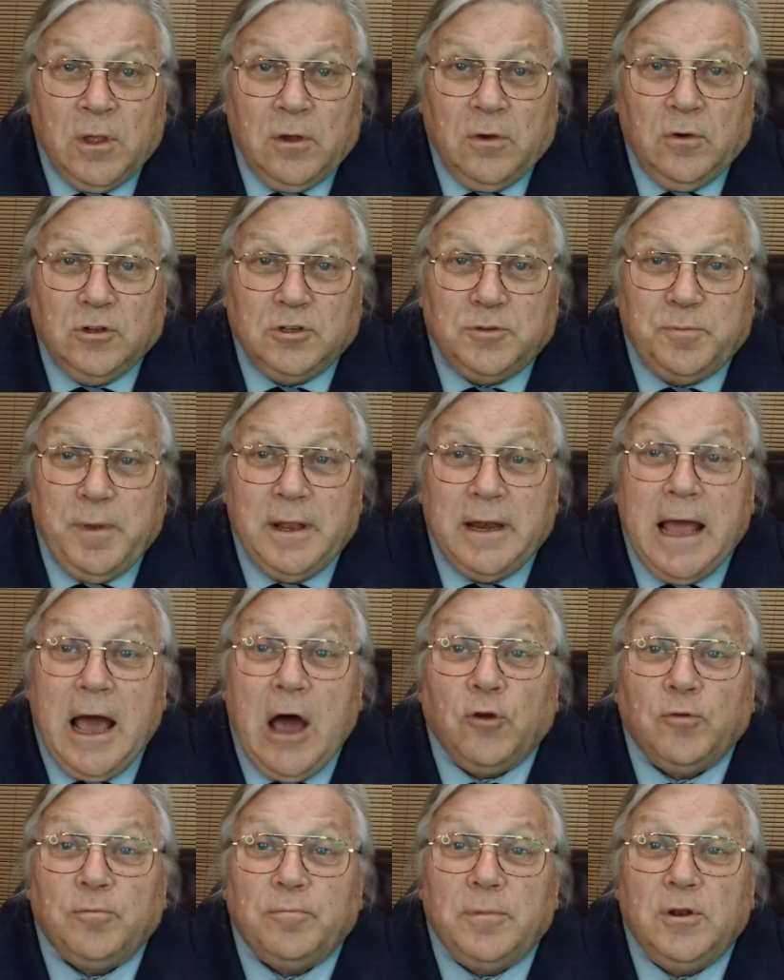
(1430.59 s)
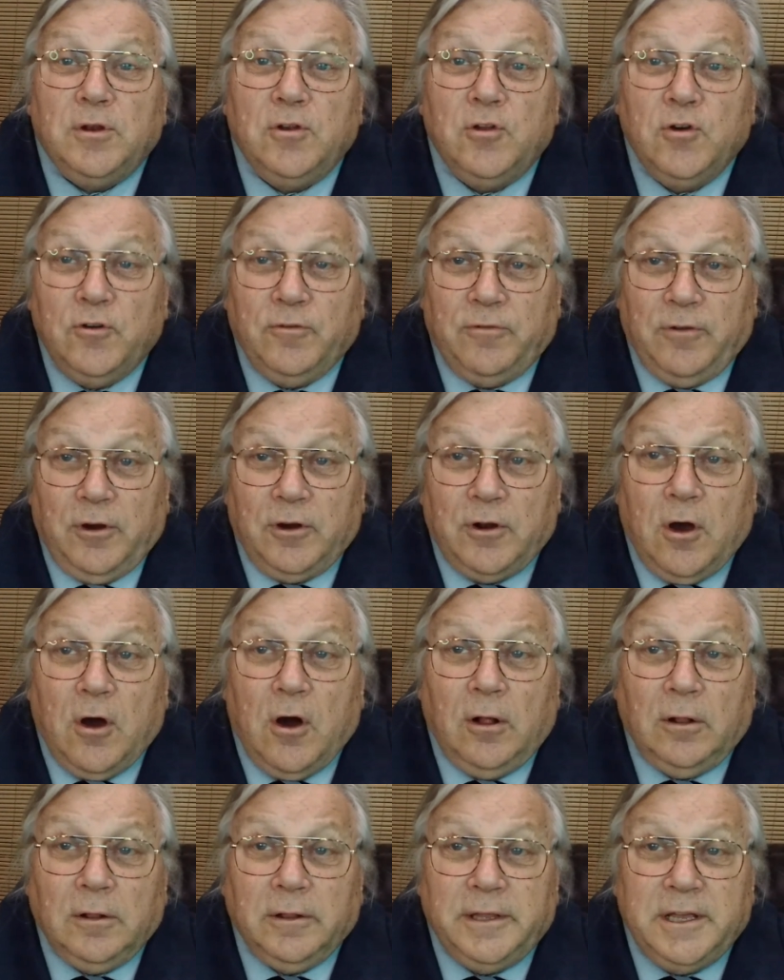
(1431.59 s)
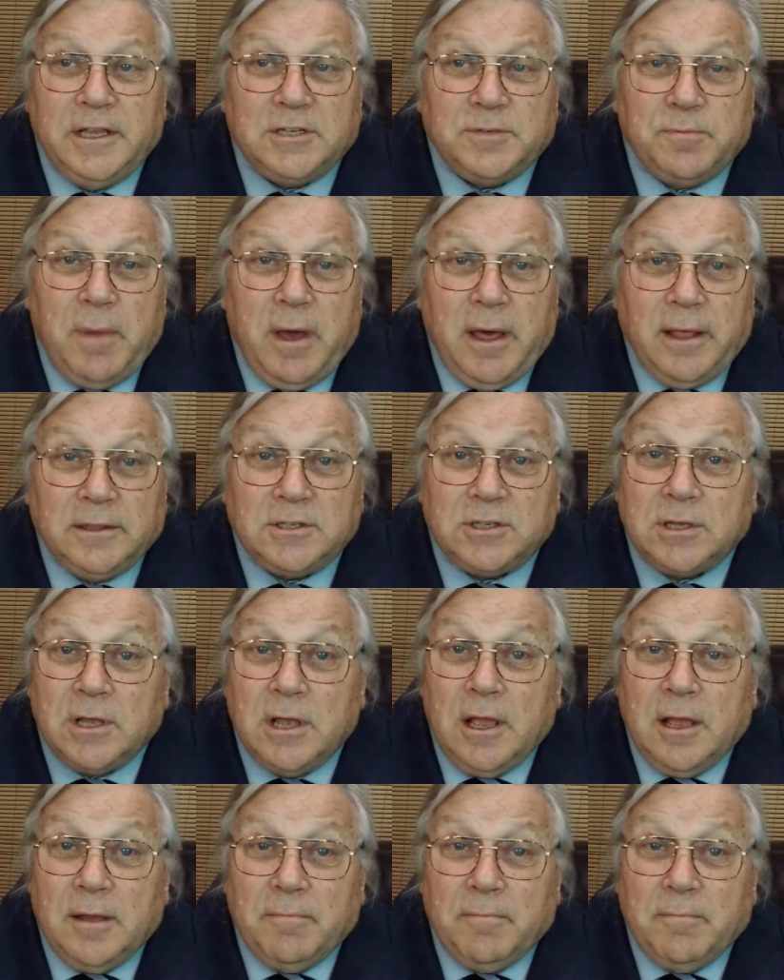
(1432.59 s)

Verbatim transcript: who has been outmaneuvered all these months